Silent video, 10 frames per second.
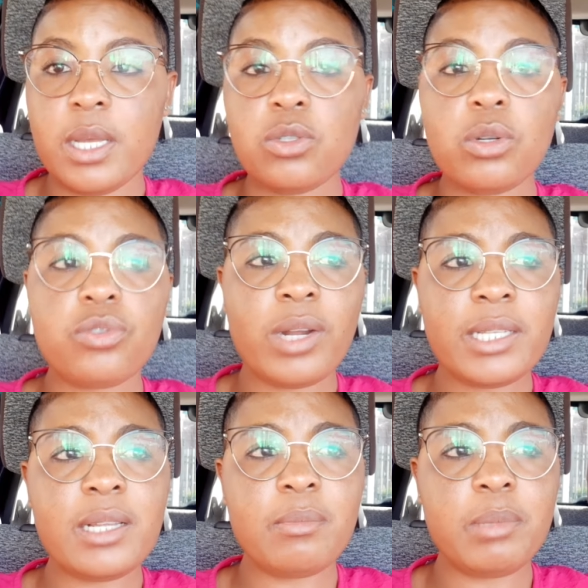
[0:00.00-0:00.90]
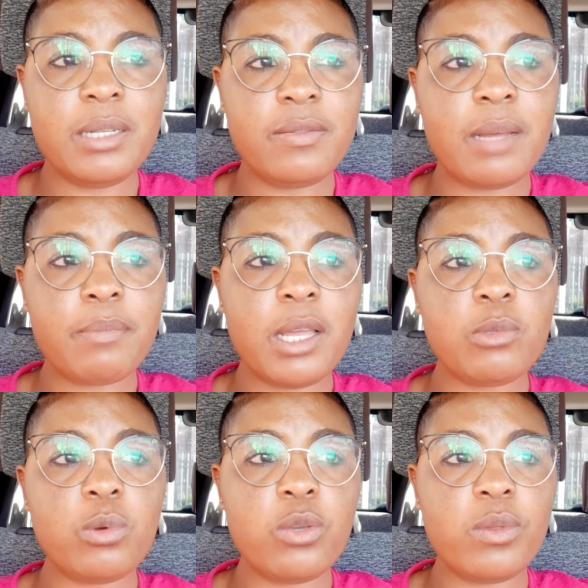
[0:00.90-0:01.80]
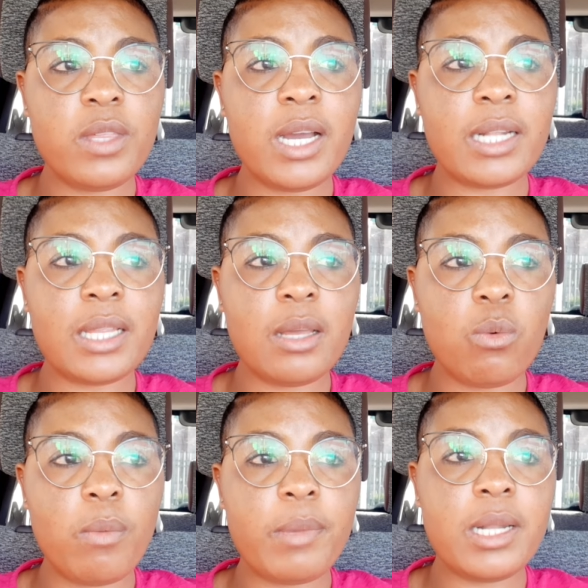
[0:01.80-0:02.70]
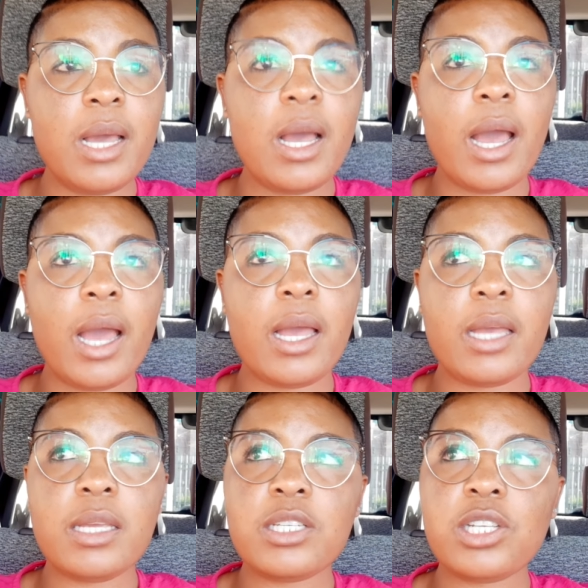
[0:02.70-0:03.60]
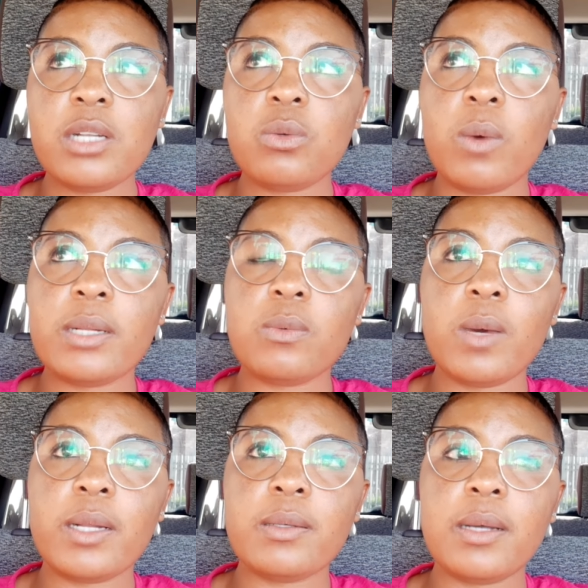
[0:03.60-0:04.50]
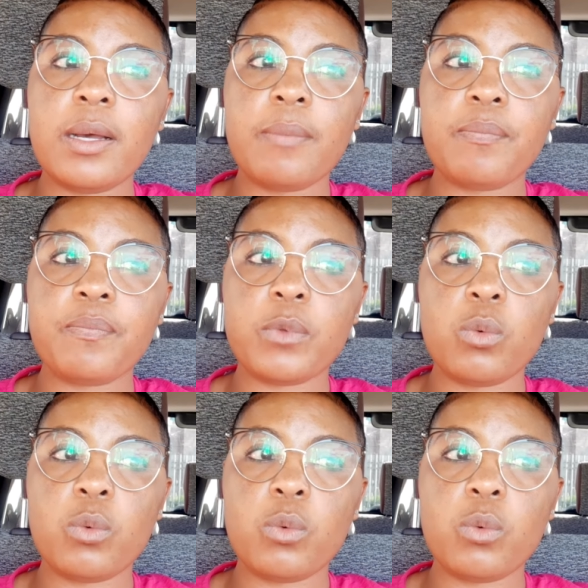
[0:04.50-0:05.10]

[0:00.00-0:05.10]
So trust and believe. Sometimes when you think another woman, I shared one